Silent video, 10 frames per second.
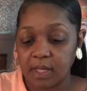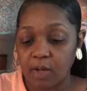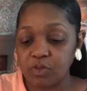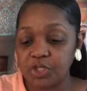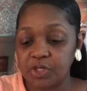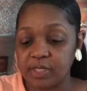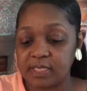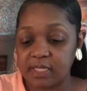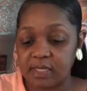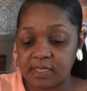I wish you could
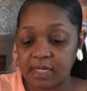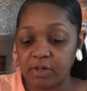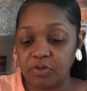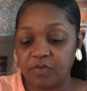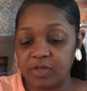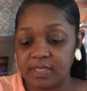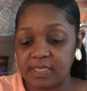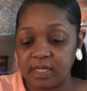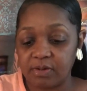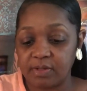see this. I don't know if you can
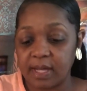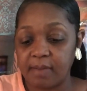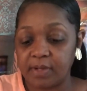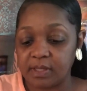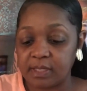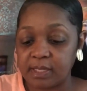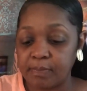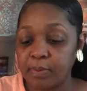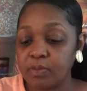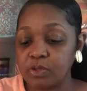see it or not, but the
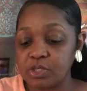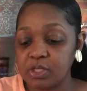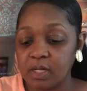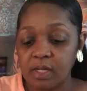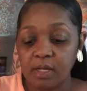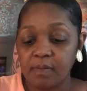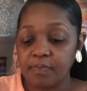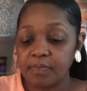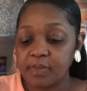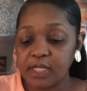bubbles,
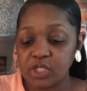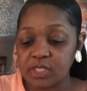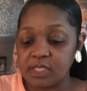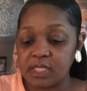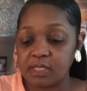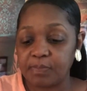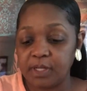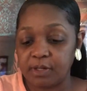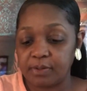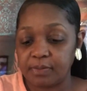they just
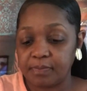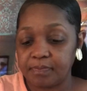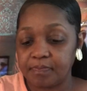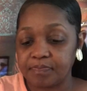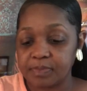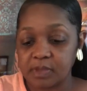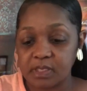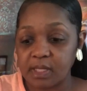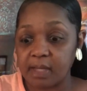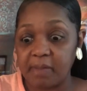disappear.
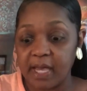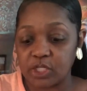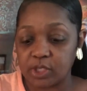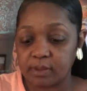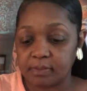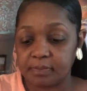It's like magic.